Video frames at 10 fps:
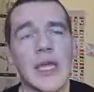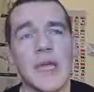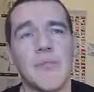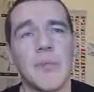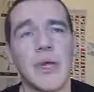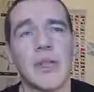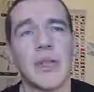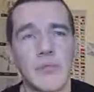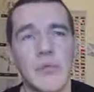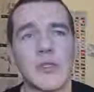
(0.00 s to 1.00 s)
uh, but
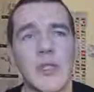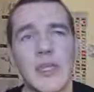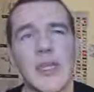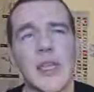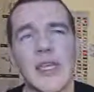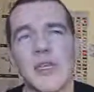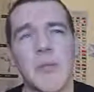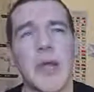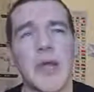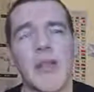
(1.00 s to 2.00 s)
this one I think
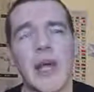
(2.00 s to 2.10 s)
is better.